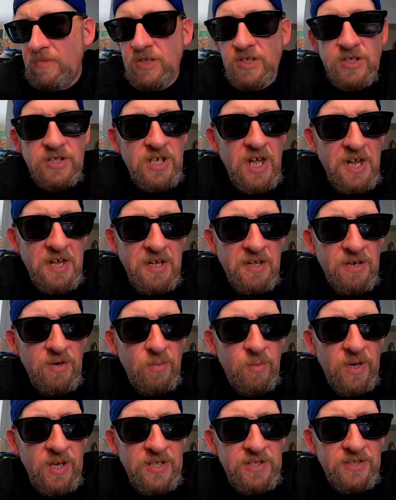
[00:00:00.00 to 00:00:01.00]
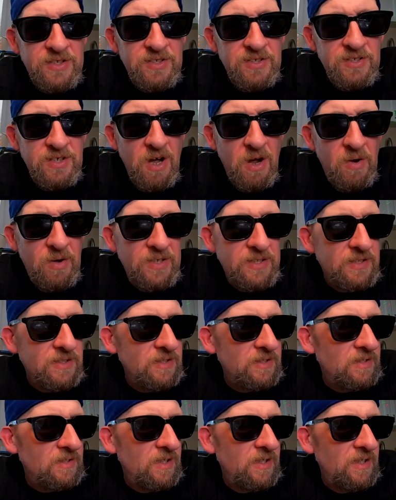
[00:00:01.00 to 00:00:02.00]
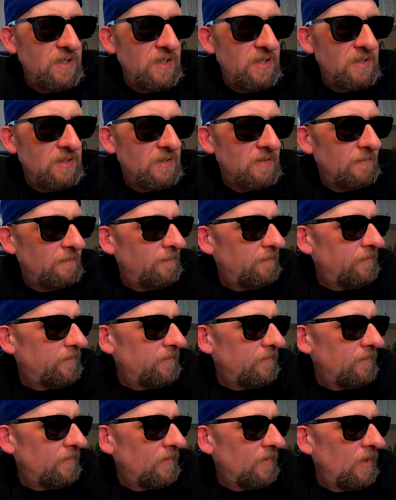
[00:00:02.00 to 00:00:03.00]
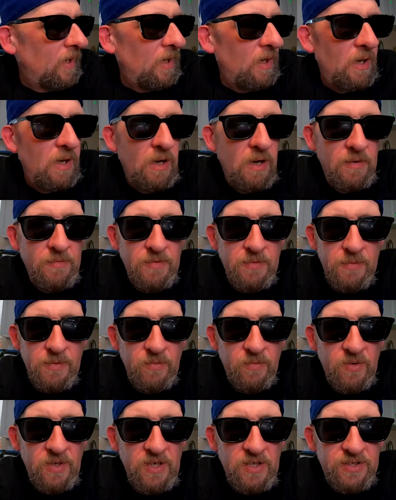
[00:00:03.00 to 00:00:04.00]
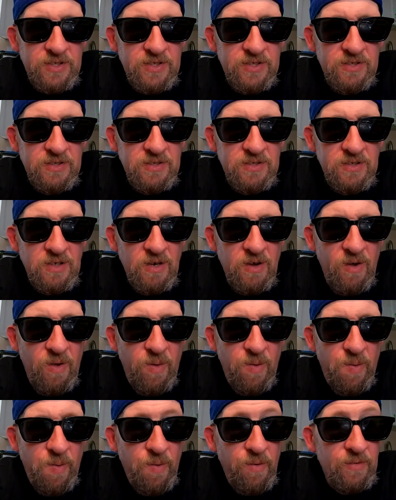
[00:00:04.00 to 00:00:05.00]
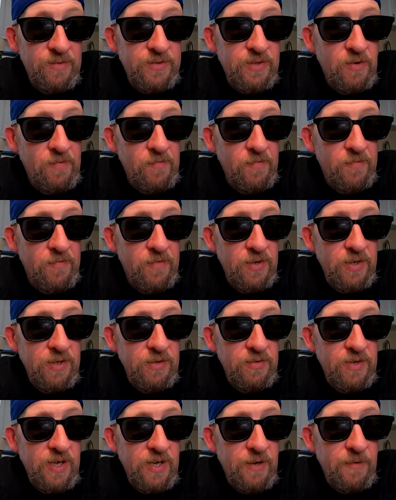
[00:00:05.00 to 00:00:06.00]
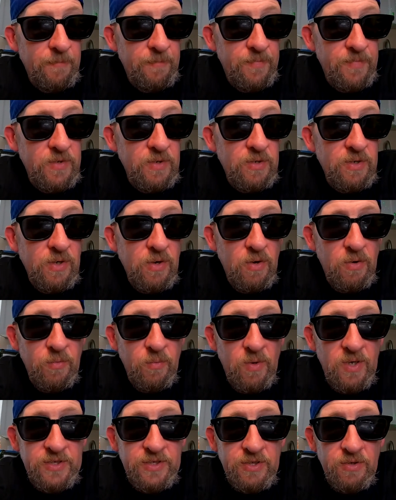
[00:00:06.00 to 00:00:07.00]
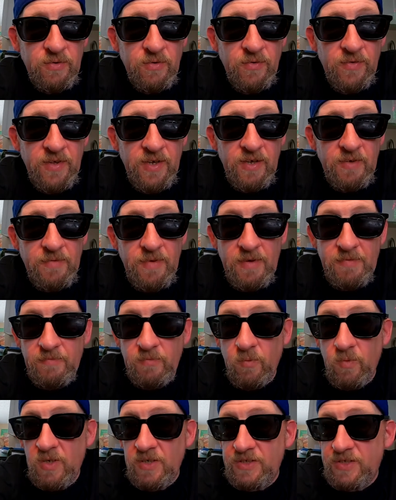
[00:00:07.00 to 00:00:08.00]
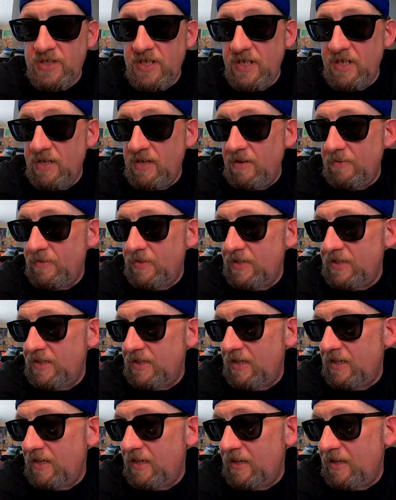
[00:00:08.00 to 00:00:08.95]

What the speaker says: Just taking a whiz, you know, it's just Oh, have you been watching, it's over for you now. You could go and watch the whole thing if you haven't watched any of it.